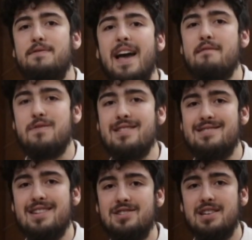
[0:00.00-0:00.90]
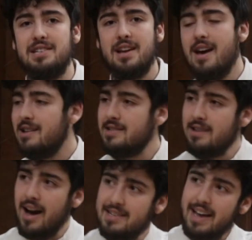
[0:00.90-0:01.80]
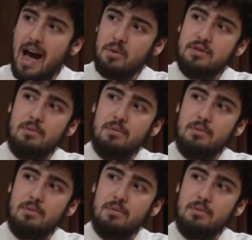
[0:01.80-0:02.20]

favorite dishes, starting out the